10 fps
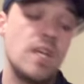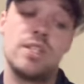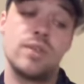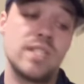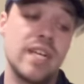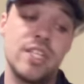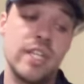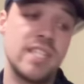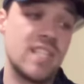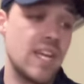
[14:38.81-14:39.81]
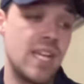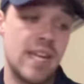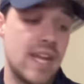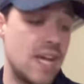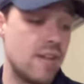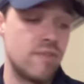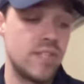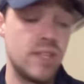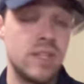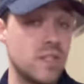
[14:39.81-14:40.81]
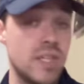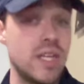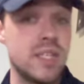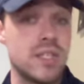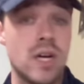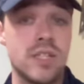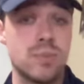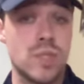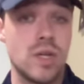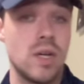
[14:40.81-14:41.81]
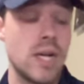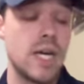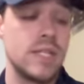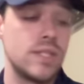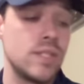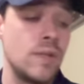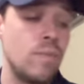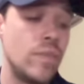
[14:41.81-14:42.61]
So attention gets an eight and a half. It is it is an awesome song, honestly.